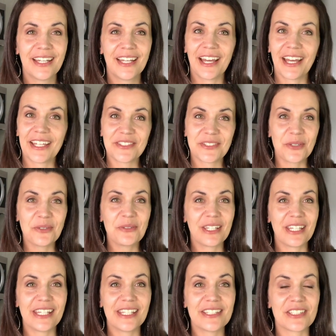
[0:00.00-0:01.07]
I don't
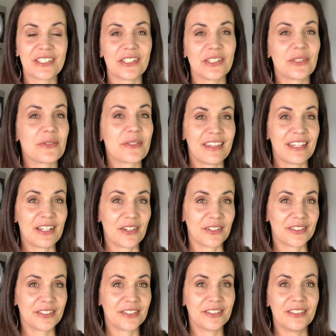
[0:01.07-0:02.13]
need to use the
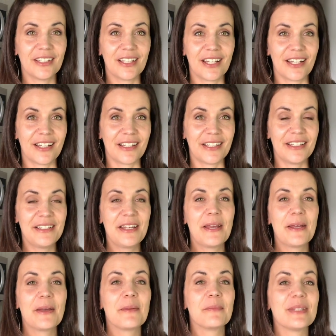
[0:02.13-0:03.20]
article a
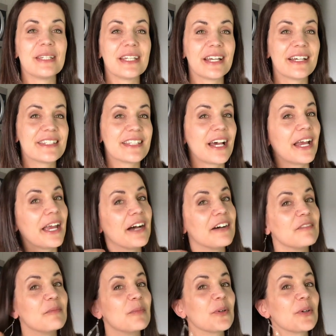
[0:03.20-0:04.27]
because I
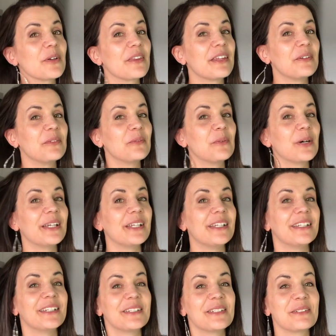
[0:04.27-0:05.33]
have more than
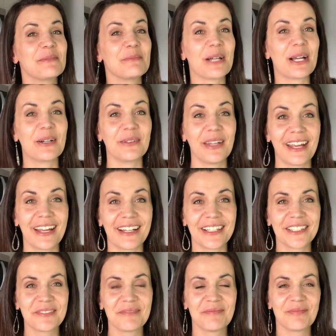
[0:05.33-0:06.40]
one brown
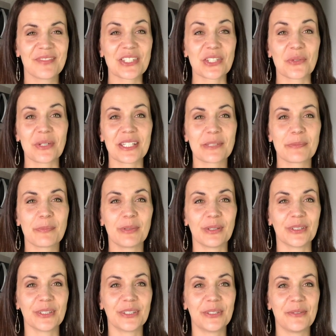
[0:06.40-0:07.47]
hair, so it is
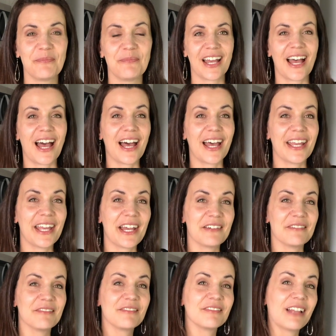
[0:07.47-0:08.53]
plural. I
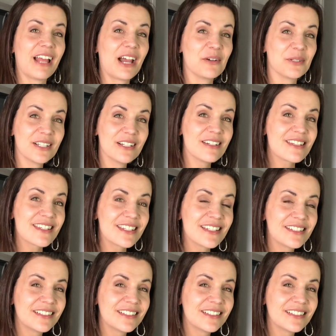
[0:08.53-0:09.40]
have flowers,